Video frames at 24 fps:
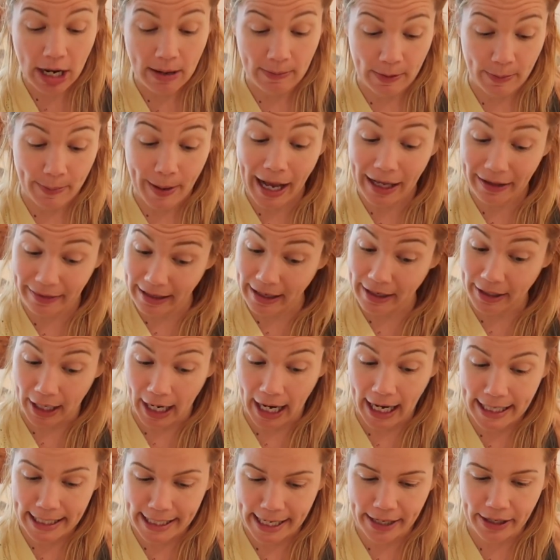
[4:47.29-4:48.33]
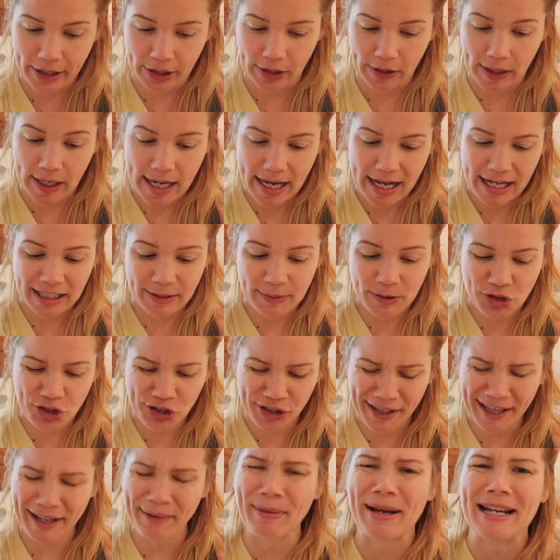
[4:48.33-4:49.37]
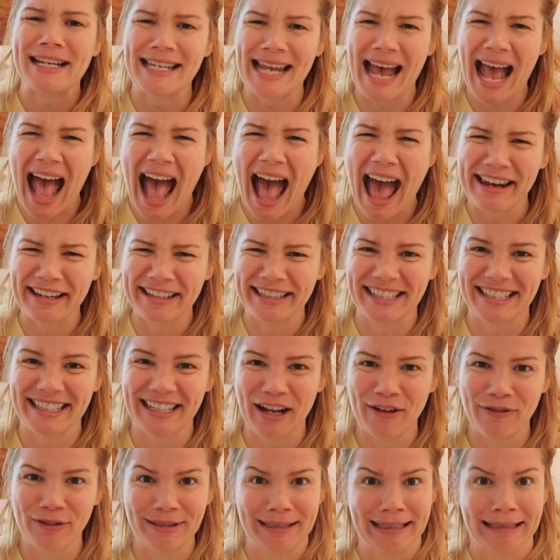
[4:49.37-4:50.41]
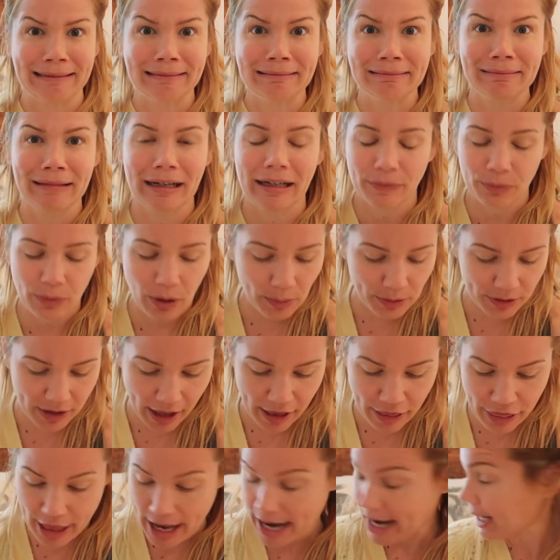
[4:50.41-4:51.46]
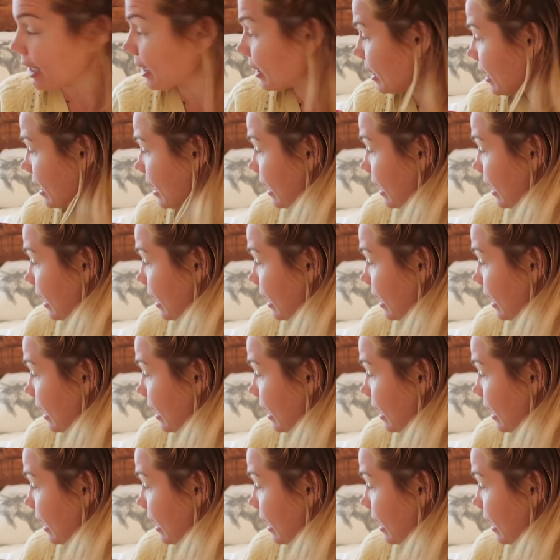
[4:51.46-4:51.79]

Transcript: But back then, I cared, especially like my dad and stuff. I was like, oh God, what would they think?